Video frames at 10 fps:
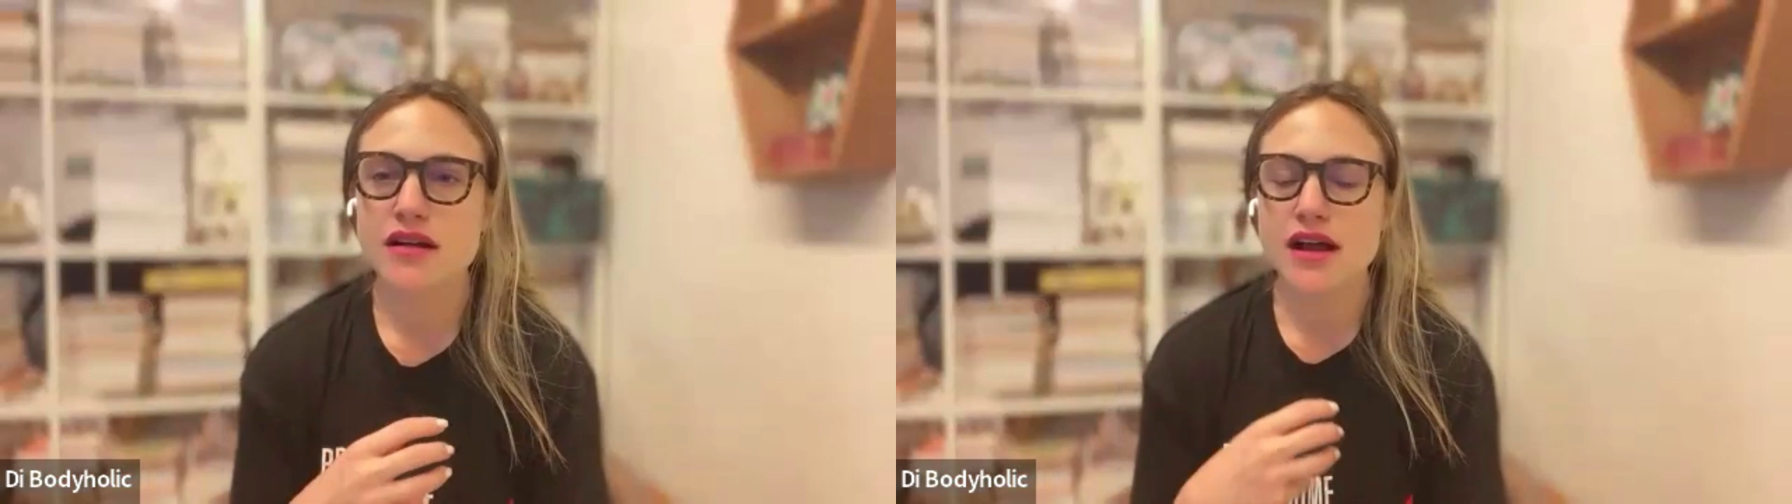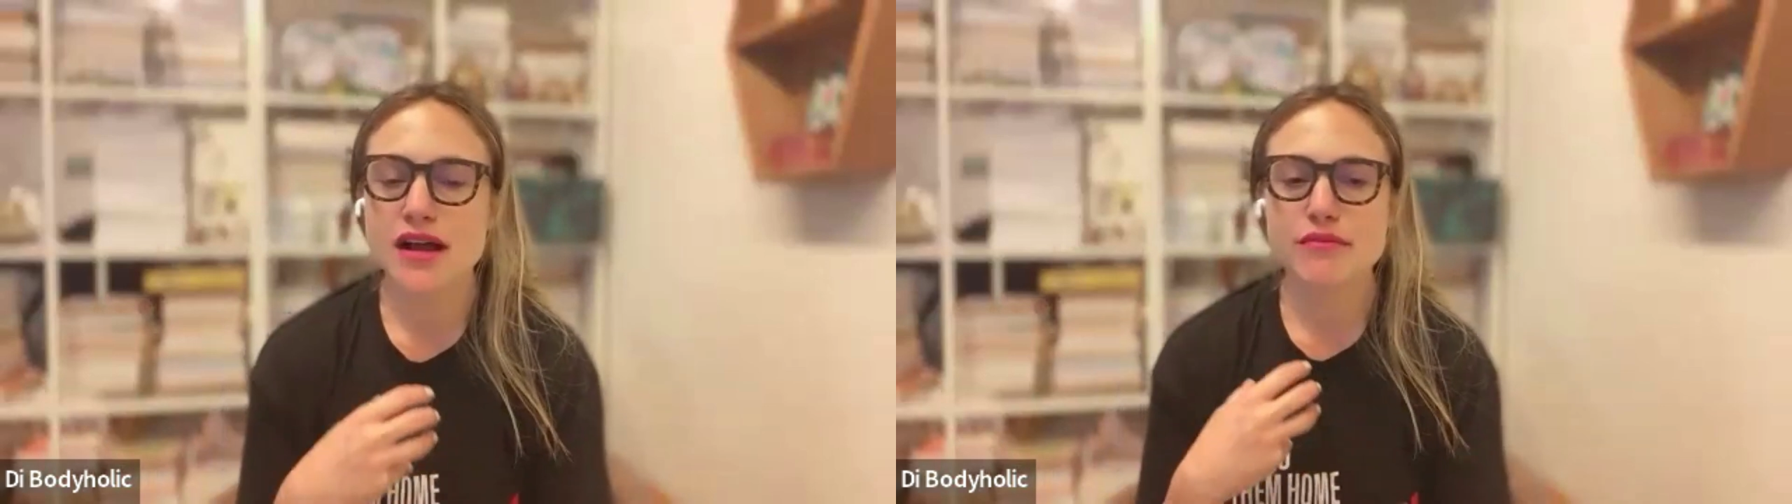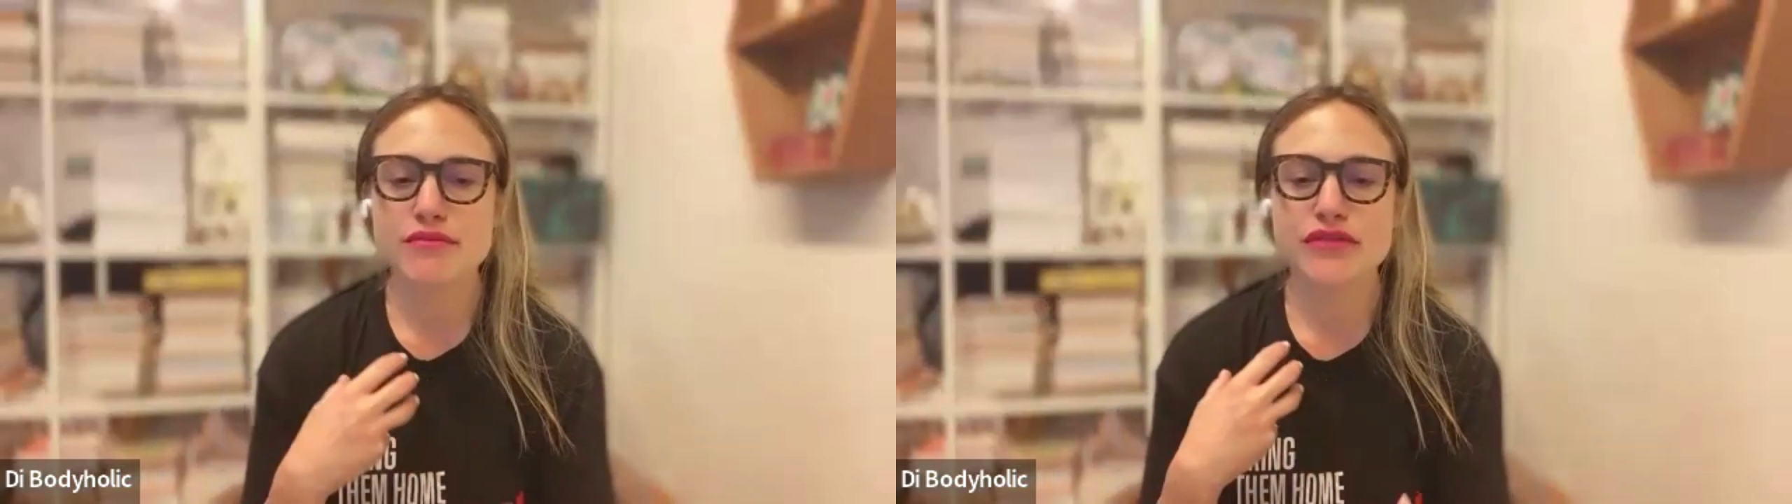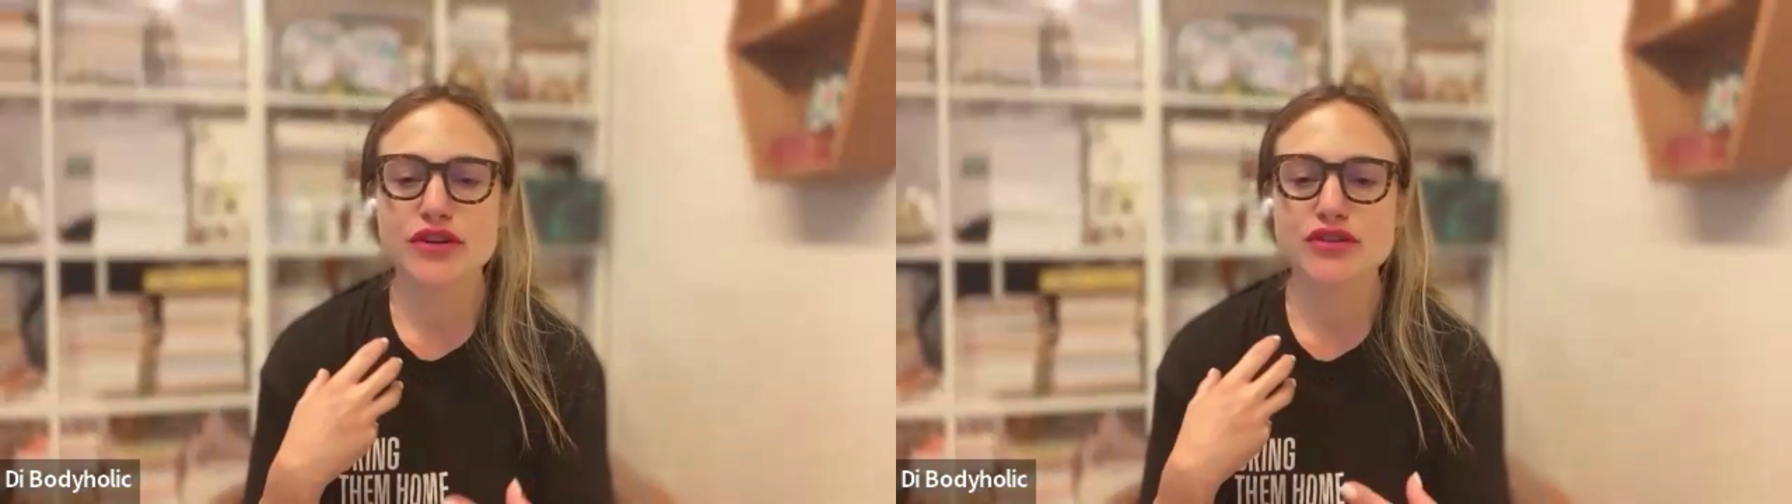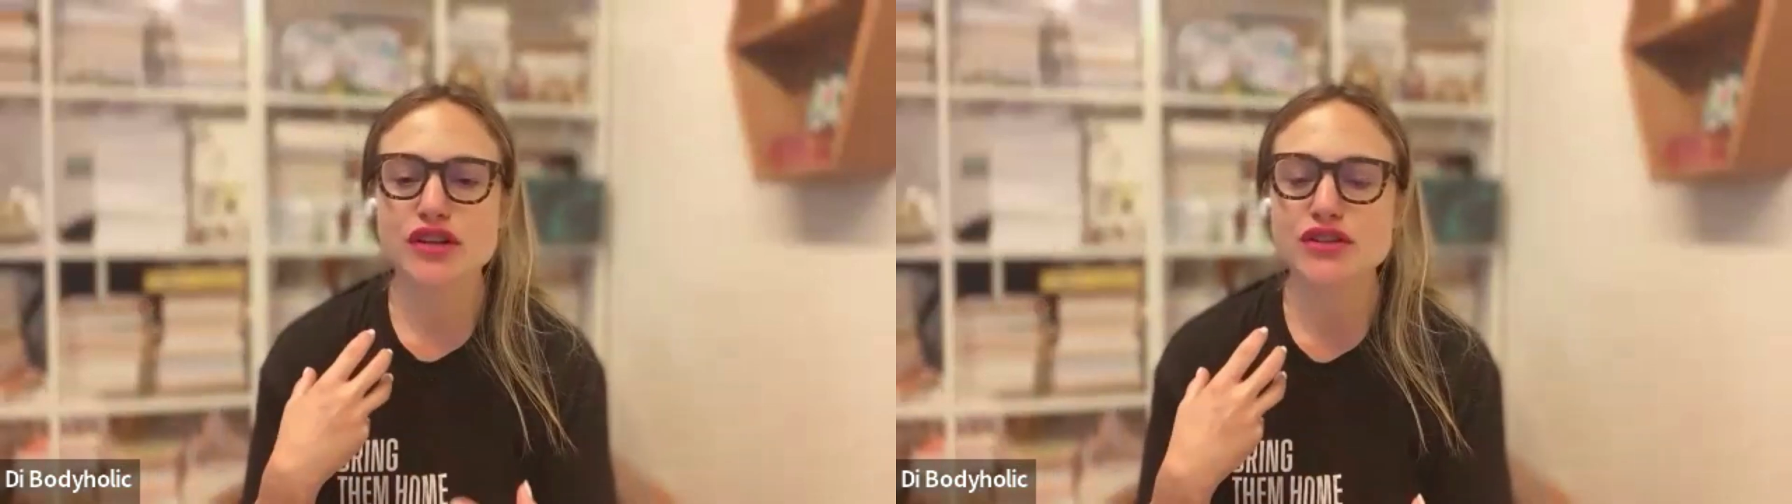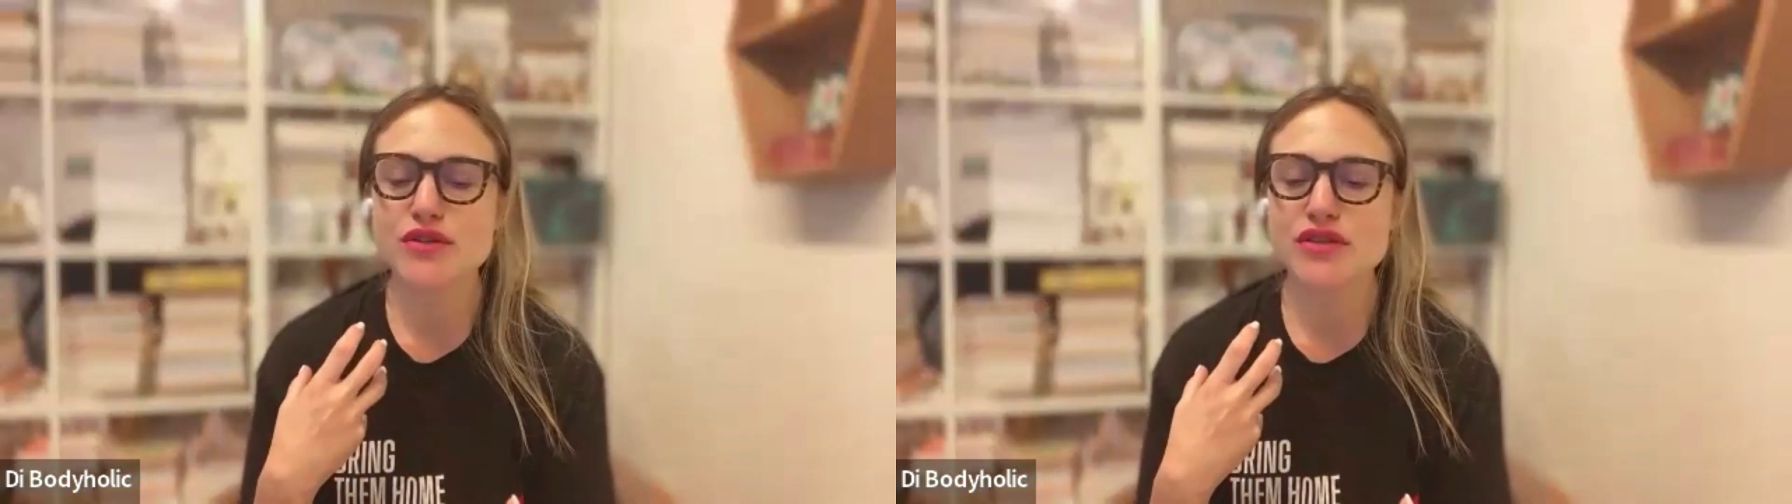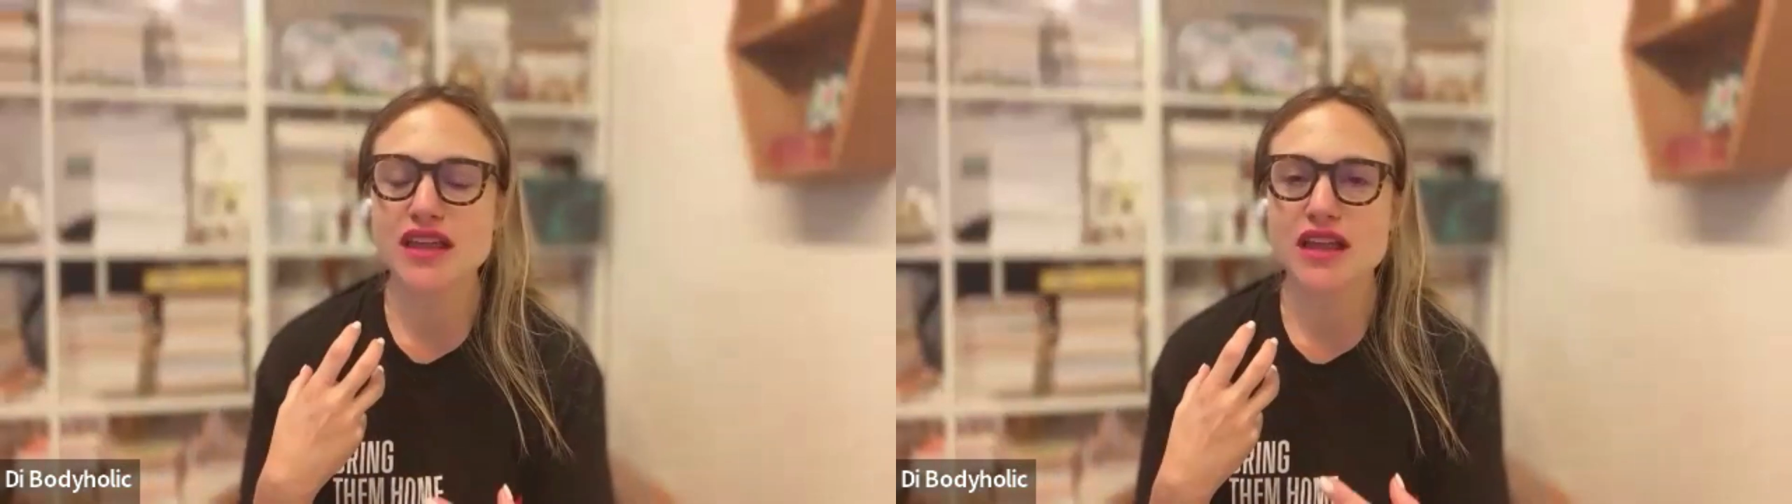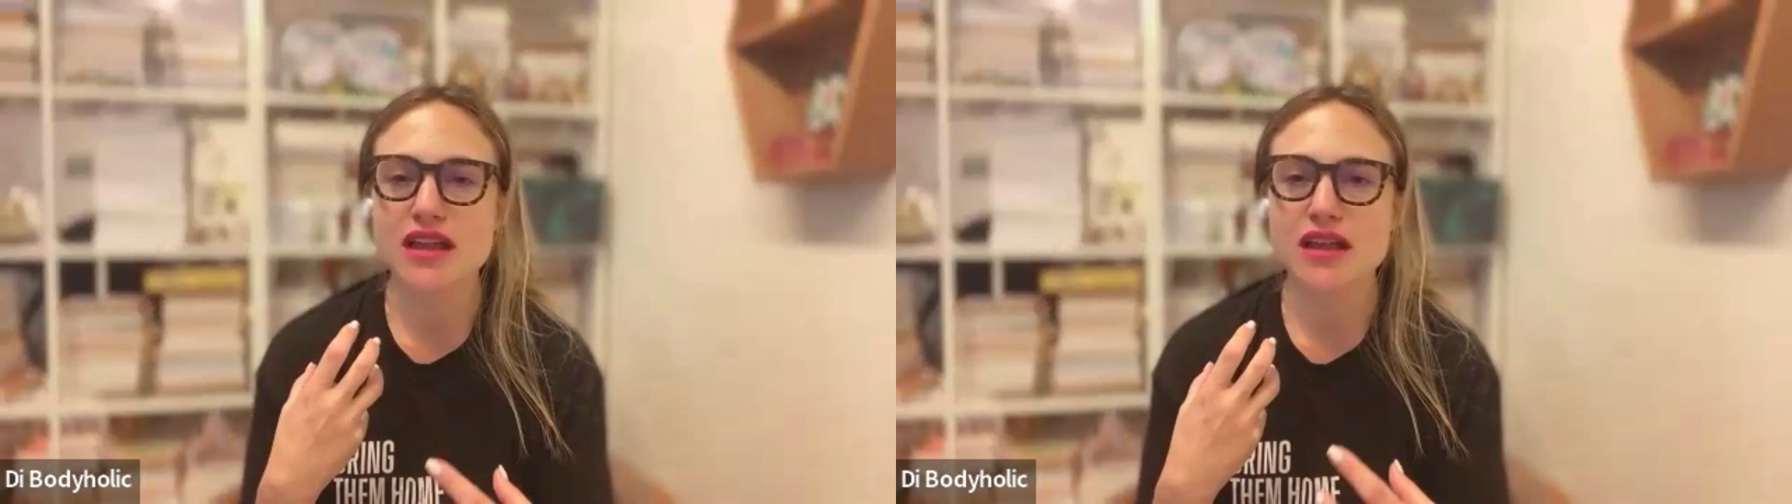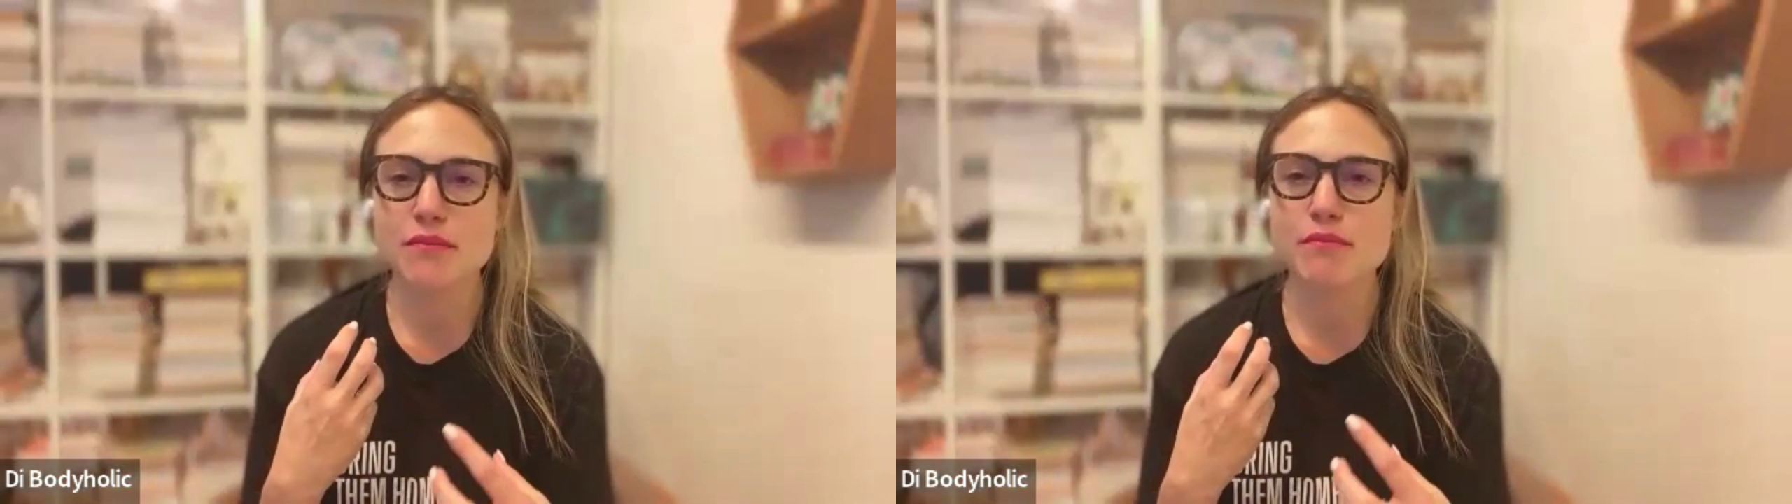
There's also the